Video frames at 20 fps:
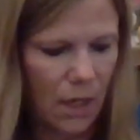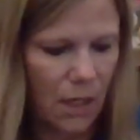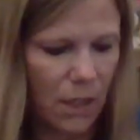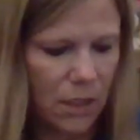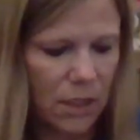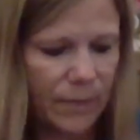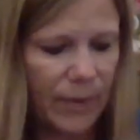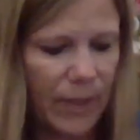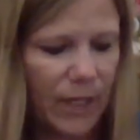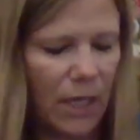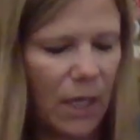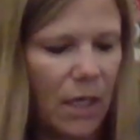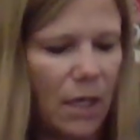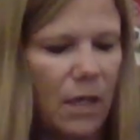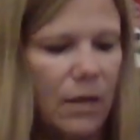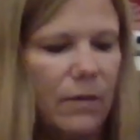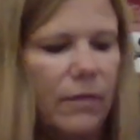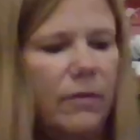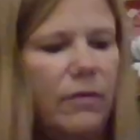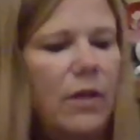is. Uh, speaking
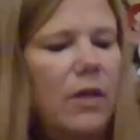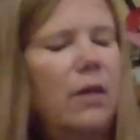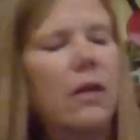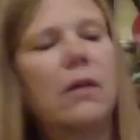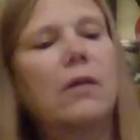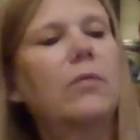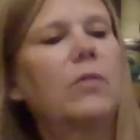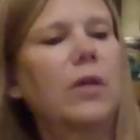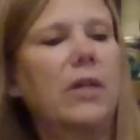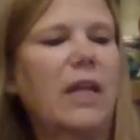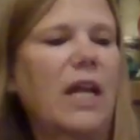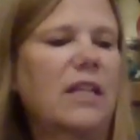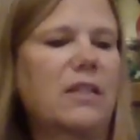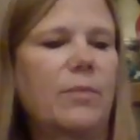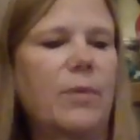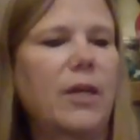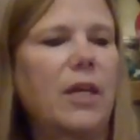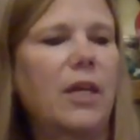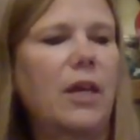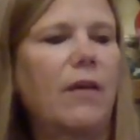of, well, not
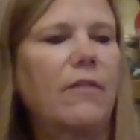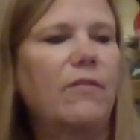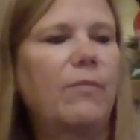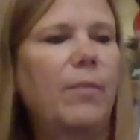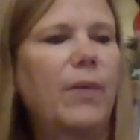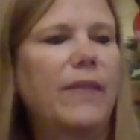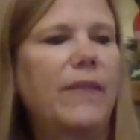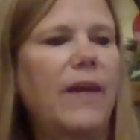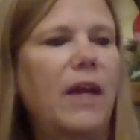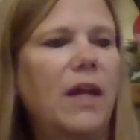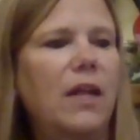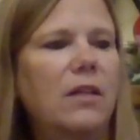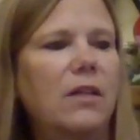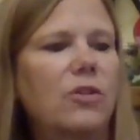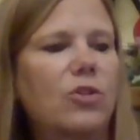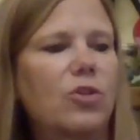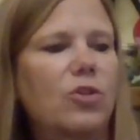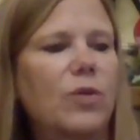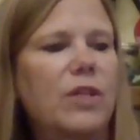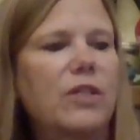speaking of, but then
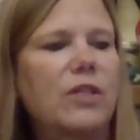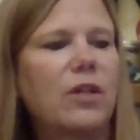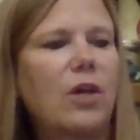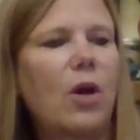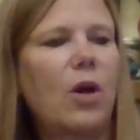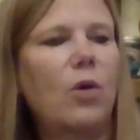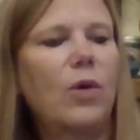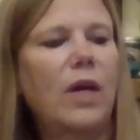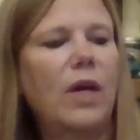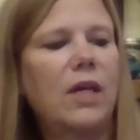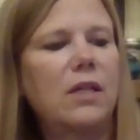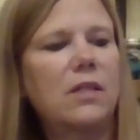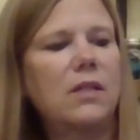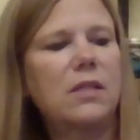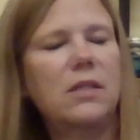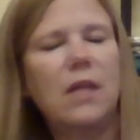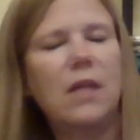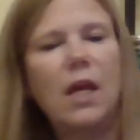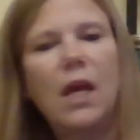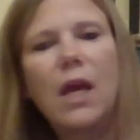Teresa
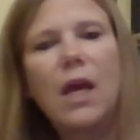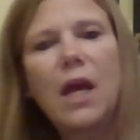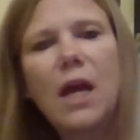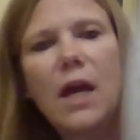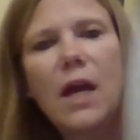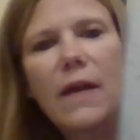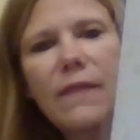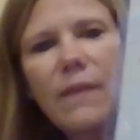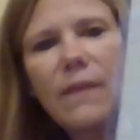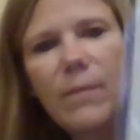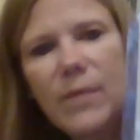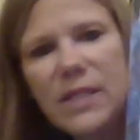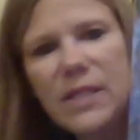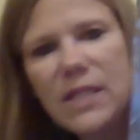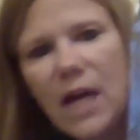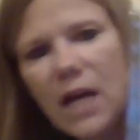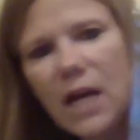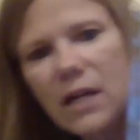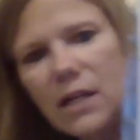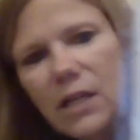Kogut, the
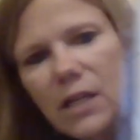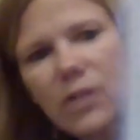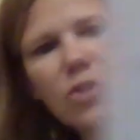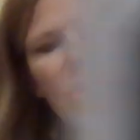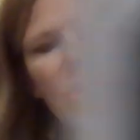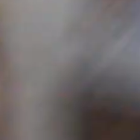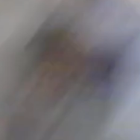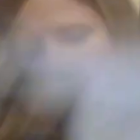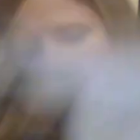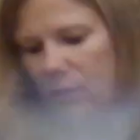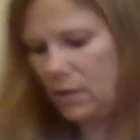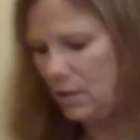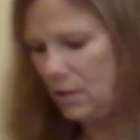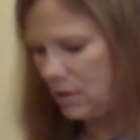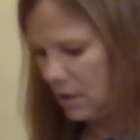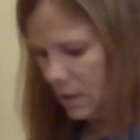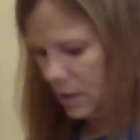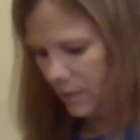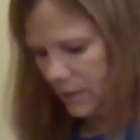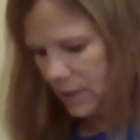Madonna and Child. All
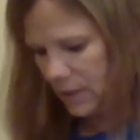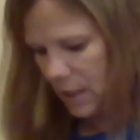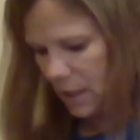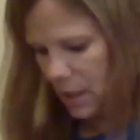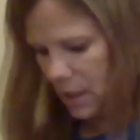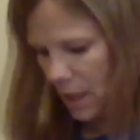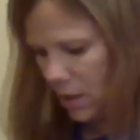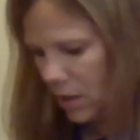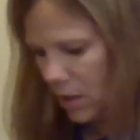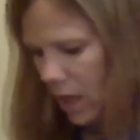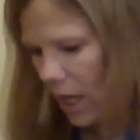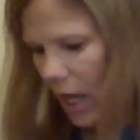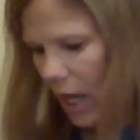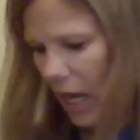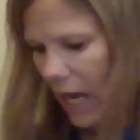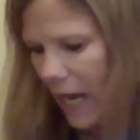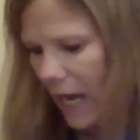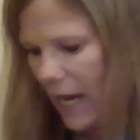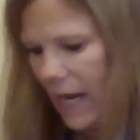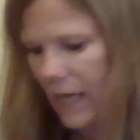let me check it out.
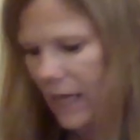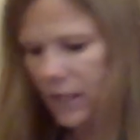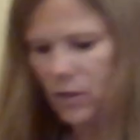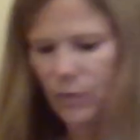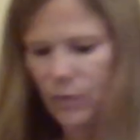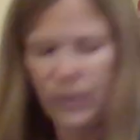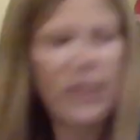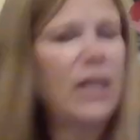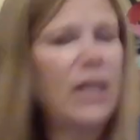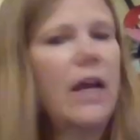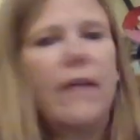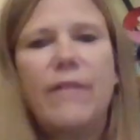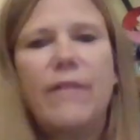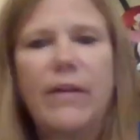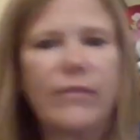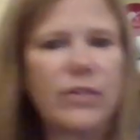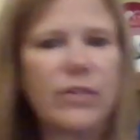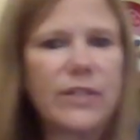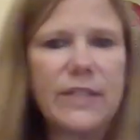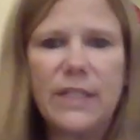I don't think I've
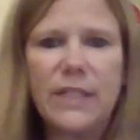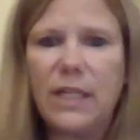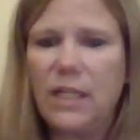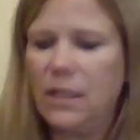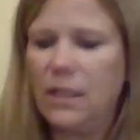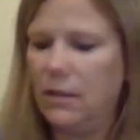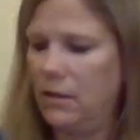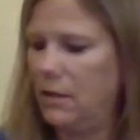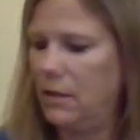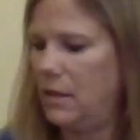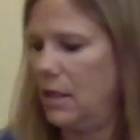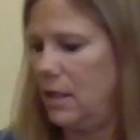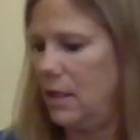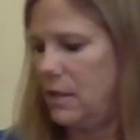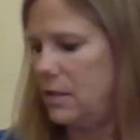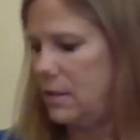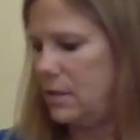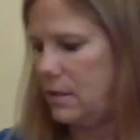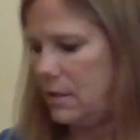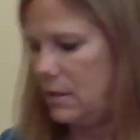ever seen
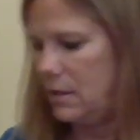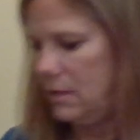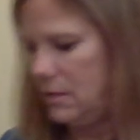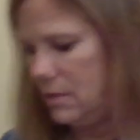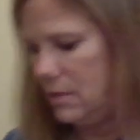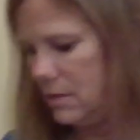this,